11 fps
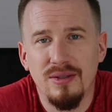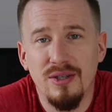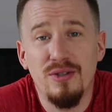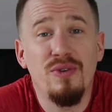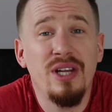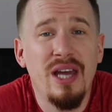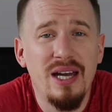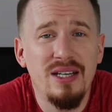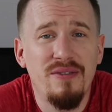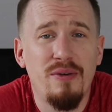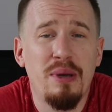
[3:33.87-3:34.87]
So it's really
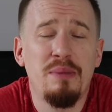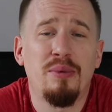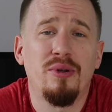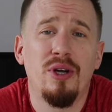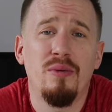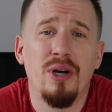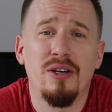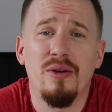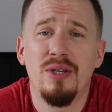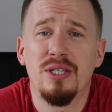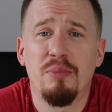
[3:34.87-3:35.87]
handy for people who are
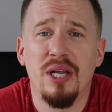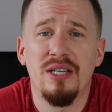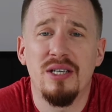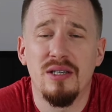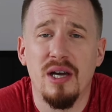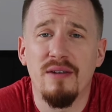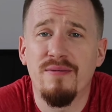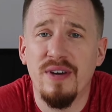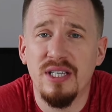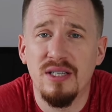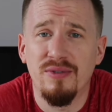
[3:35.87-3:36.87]
going to places like
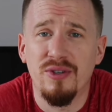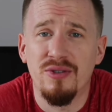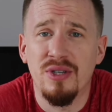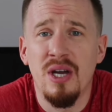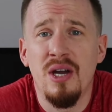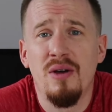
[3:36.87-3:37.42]
festivals,